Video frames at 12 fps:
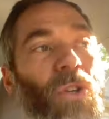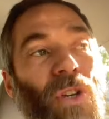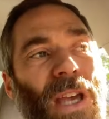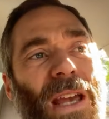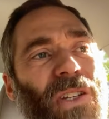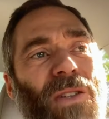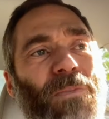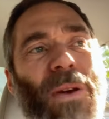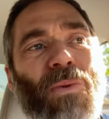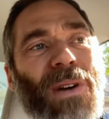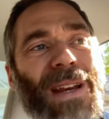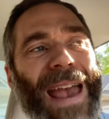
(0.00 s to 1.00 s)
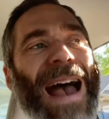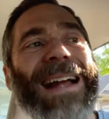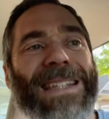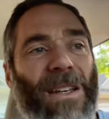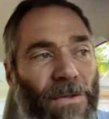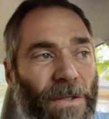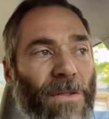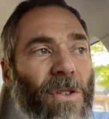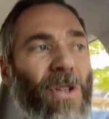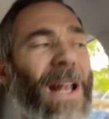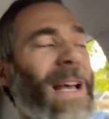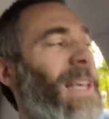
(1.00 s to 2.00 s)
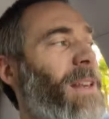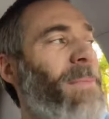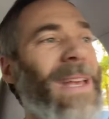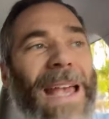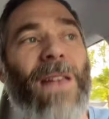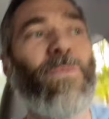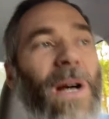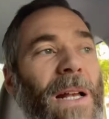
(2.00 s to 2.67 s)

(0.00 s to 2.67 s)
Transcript: can't just be reactive. You're not going to make headway.